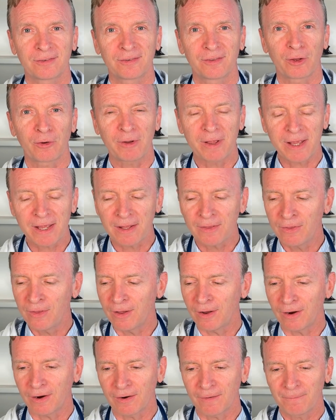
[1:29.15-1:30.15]
They're in
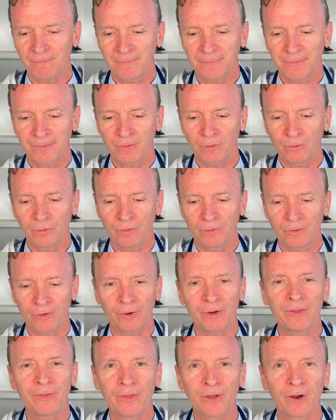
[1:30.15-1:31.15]
there. They're
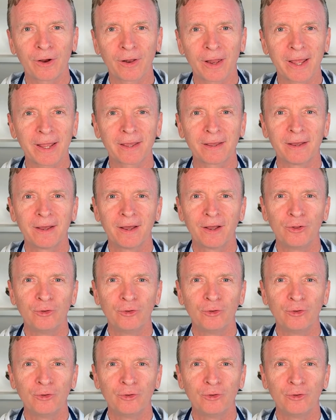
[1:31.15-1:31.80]
in there like